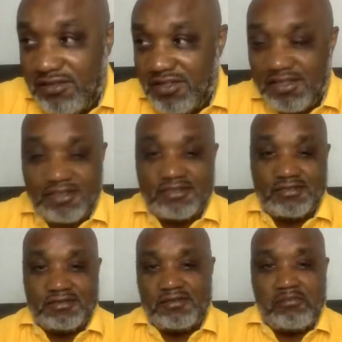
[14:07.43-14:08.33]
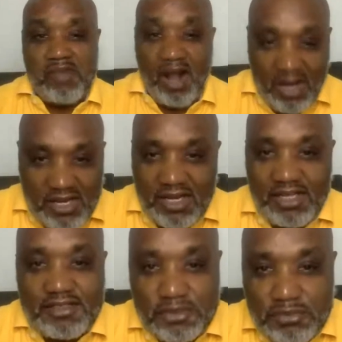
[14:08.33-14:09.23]
you know,
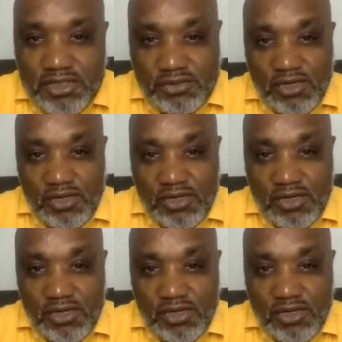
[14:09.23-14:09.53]
marketing to me